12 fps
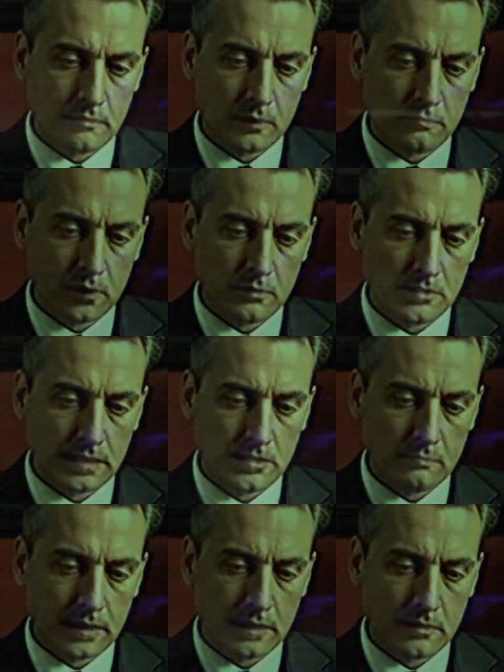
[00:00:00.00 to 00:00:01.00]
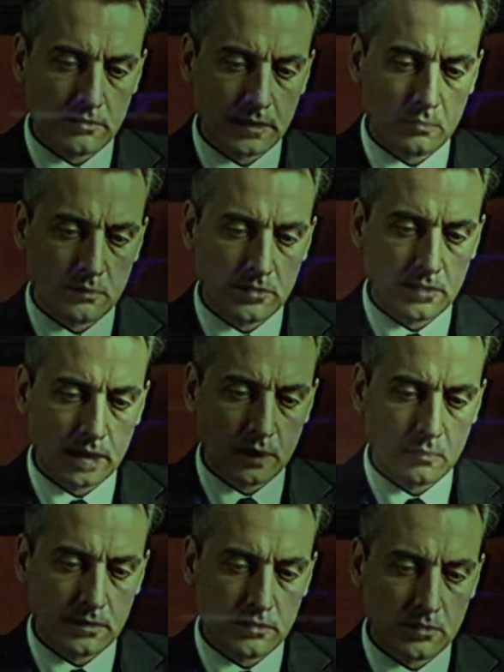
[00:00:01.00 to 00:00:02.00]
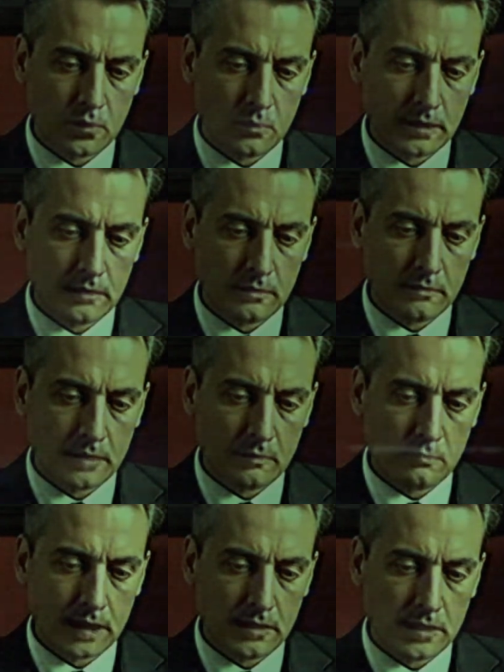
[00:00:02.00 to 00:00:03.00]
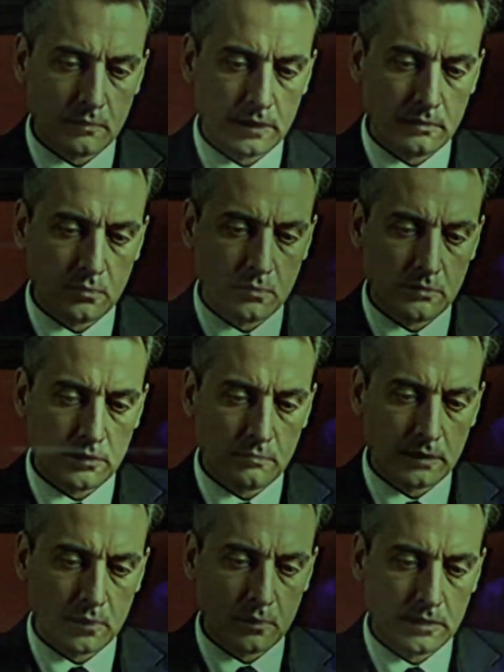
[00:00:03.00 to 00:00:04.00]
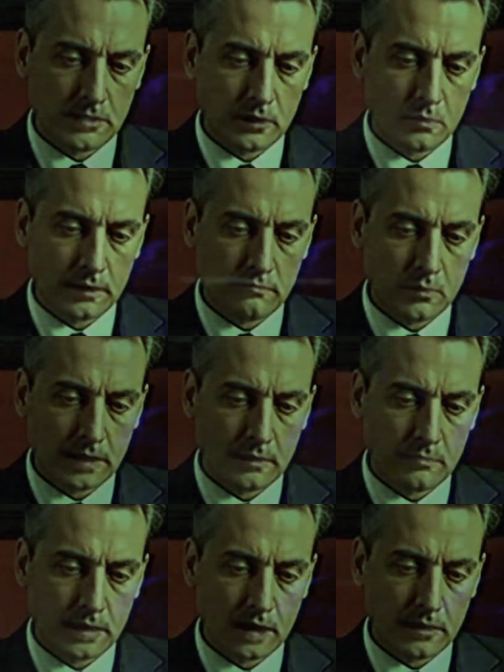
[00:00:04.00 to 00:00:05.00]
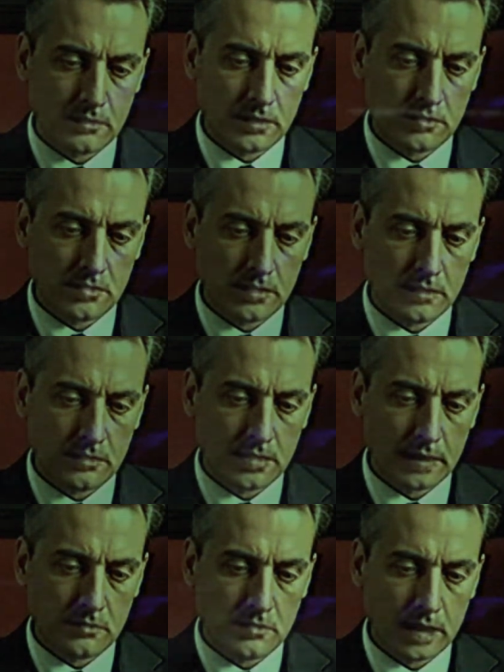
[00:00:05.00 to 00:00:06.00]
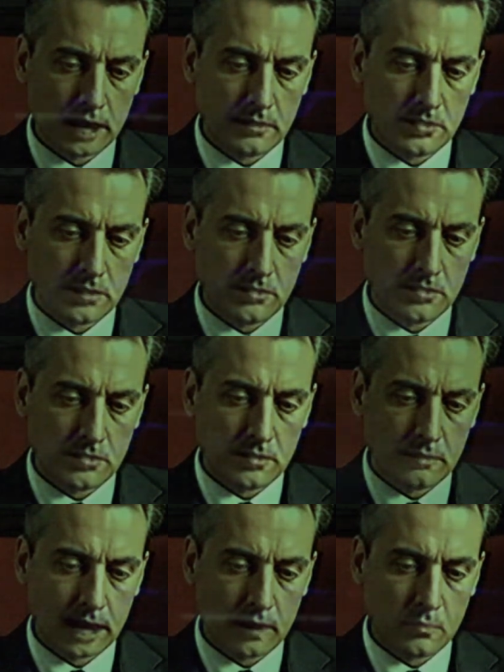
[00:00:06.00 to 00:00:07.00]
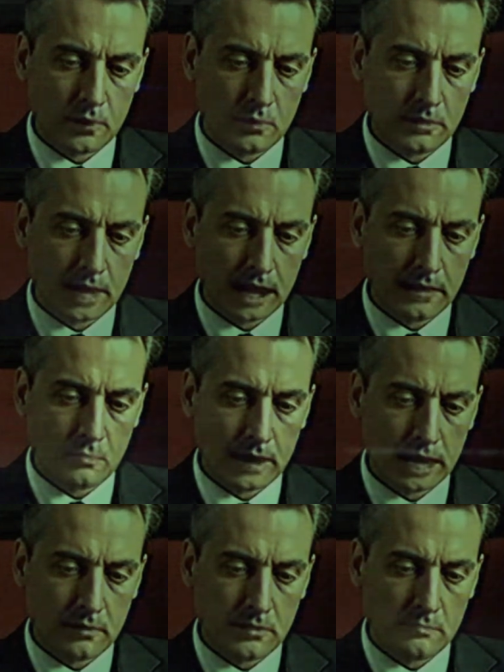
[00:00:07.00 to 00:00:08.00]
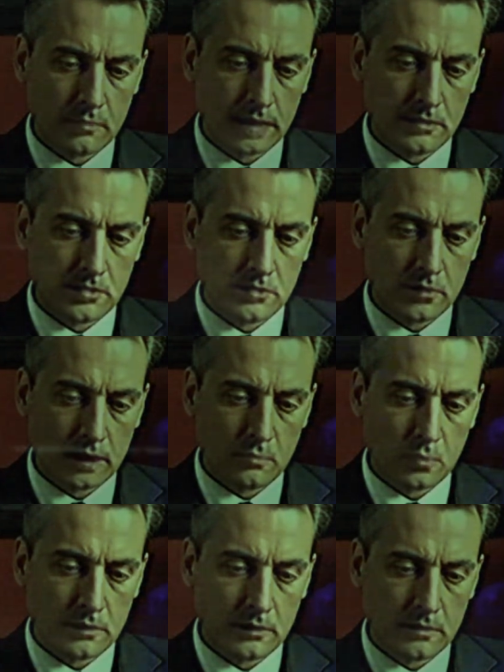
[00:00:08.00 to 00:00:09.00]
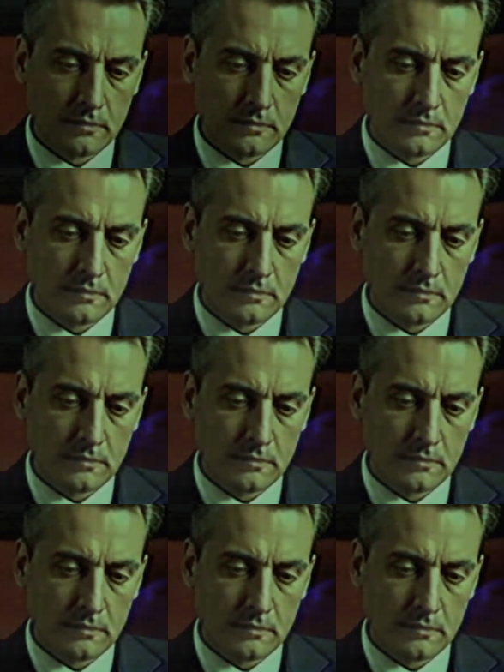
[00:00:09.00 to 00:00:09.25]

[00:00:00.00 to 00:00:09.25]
The process of unearthing was slow and sordid. It might have been gruesomely poetical if we had been artists instead of scientists, and we were glad when our spades struck wood.